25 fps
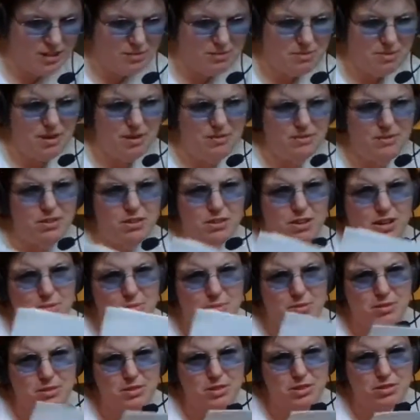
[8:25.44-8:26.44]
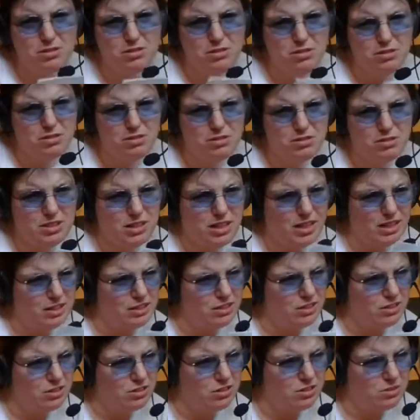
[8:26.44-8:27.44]
And then we have our couple of tutorial
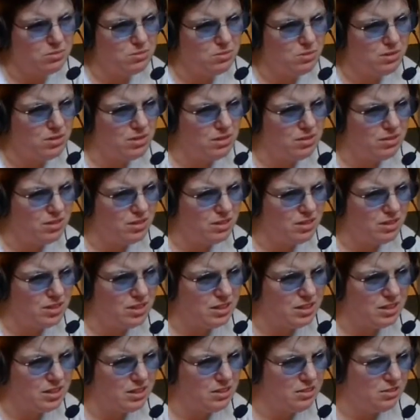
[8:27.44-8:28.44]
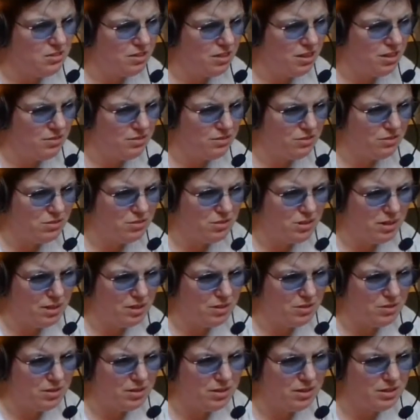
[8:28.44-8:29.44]
sections. One, let's see, Needlecraft
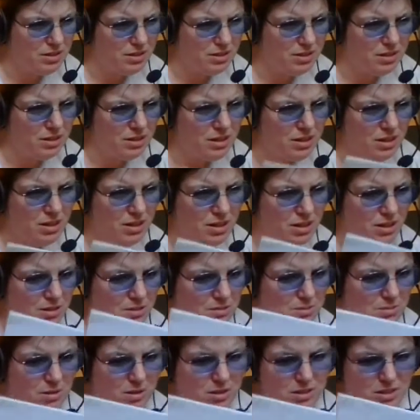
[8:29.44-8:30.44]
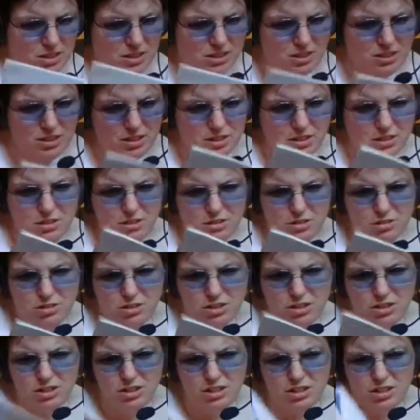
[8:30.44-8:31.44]
know-how is buttoned
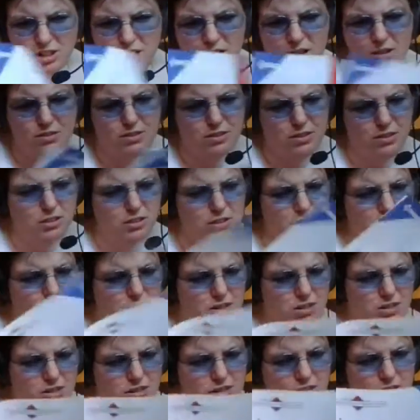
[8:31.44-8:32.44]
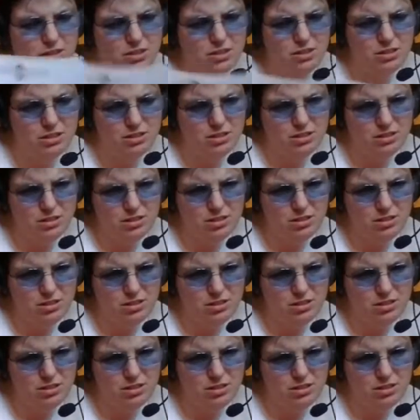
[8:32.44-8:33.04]
cushion covers.